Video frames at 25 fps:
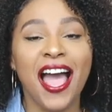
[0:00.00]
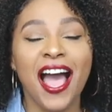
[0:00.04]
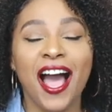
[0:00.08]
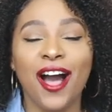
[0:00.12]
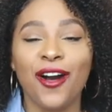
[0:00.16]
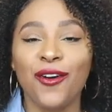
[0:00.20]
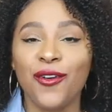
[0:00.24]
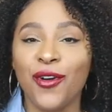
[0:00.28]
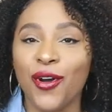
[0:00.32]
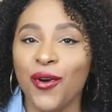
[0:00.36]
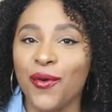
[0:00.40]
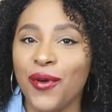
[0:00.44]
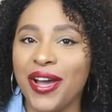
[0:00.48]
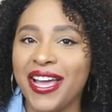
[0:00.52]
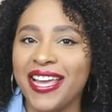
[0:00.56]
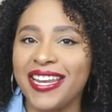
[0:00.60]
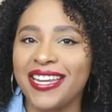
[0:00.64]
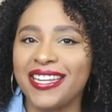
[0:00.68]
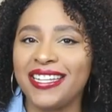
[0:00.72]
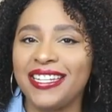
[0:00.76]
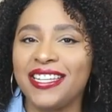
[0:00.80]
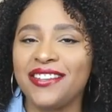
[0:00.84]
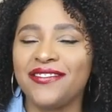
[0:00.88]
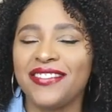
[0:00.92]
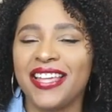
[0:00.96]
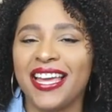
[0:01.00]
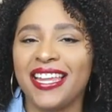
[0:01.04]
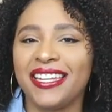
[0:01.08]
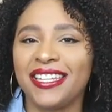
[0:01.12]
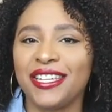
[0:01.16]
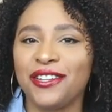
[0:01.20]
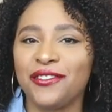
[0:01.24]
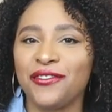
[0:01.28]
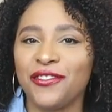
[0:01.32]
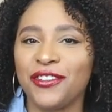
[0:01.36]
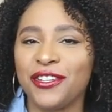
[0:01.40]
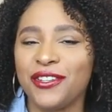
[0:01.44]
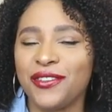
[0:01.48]
I'll go ahead and leave that
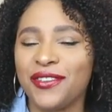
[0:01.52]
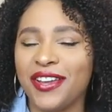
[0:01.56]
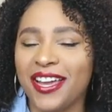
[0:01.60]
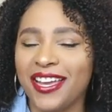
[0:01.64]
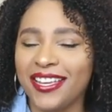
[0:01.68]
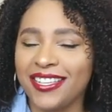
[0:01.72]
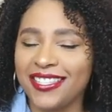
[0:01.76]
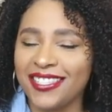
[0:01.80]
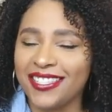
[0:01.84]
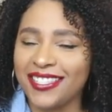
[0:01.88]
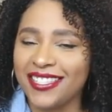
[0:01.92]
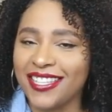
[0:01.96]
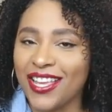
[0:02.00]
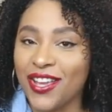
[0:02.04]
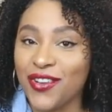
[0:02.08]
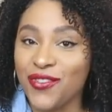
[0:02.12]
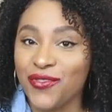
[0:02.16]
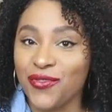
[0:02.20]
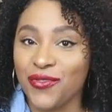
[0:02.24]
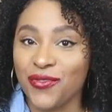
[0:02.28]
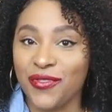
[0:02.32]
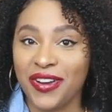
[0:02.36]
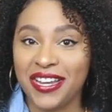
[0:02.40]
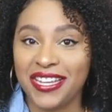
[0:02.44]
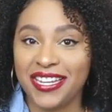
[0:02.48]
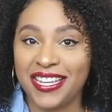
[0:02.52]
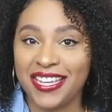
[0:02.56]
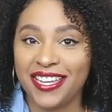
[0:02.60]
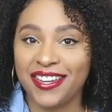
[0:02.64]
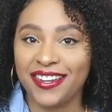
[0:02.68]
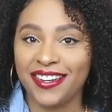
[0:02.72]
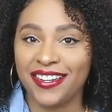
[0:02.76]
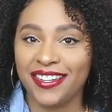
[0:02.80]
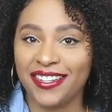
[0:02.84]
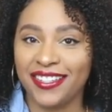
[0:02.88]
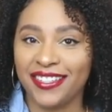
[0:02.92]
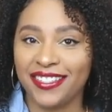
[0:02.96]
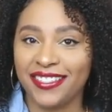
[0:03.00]
link for you guys right
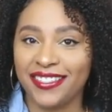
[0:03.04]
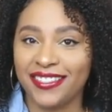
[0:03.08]
here.